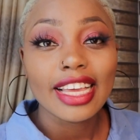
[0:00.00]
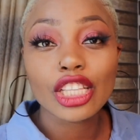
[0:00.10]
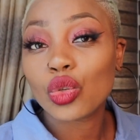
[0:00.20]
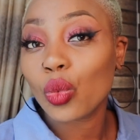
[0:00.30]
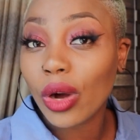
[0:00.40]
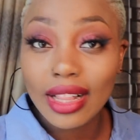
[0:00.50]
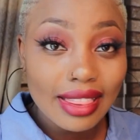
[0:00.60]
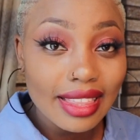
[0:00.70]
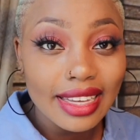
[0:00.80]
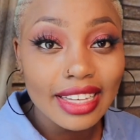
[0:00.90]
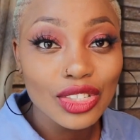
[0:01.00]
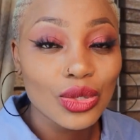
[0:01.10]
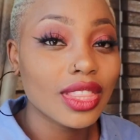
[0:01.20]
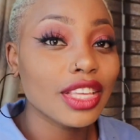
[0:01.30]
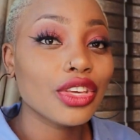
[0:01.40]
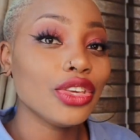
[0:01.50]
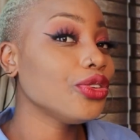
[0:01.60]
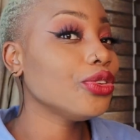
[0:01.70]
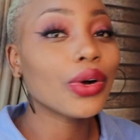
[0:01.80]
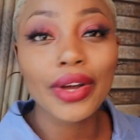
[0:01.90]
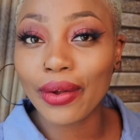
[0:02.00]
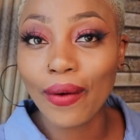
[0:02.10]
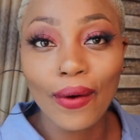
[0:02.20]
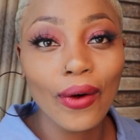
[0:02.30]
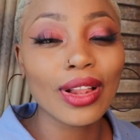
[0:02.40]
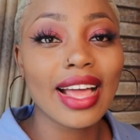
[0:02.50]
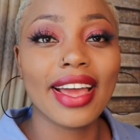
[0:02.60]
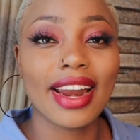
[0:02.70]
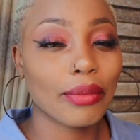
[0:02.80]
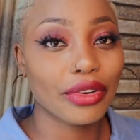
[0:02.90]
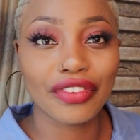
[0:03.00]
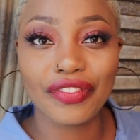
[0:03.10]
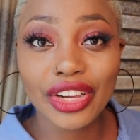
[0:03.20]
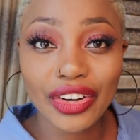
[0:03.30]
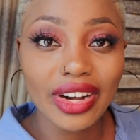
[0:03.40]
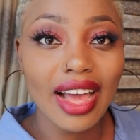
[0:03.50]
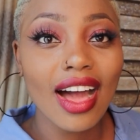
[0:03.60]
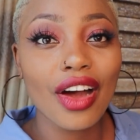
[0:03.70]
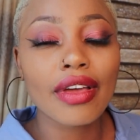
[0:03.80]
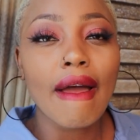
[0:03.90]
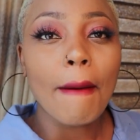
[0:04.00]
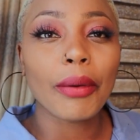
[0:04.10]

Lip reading: It's one thing to think you know it all and I'm going to figure it out,